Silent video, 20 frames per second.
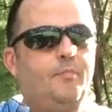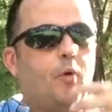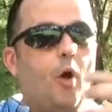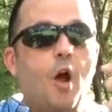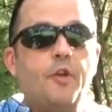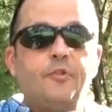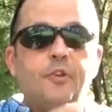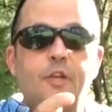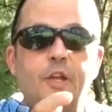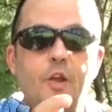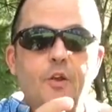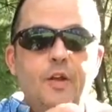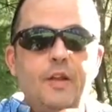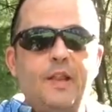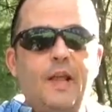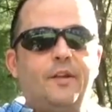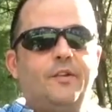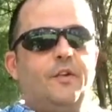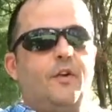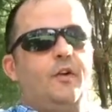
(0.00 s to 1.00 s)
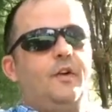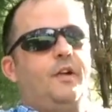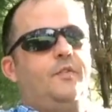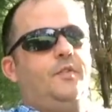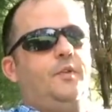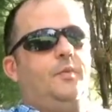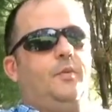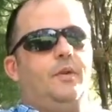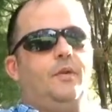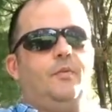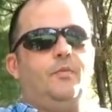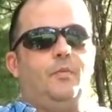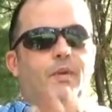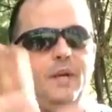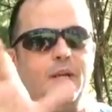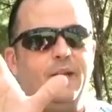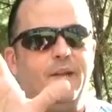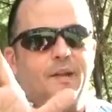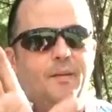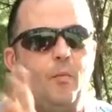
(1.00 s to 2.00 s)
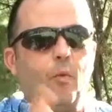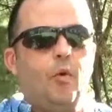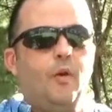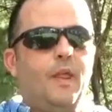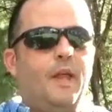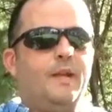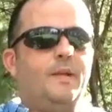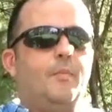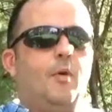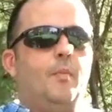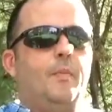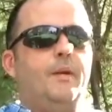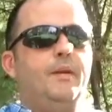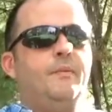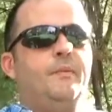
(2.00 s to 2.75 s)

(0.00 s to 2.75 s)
prosecuting that target, if you will. We'll get into more of that in a moment.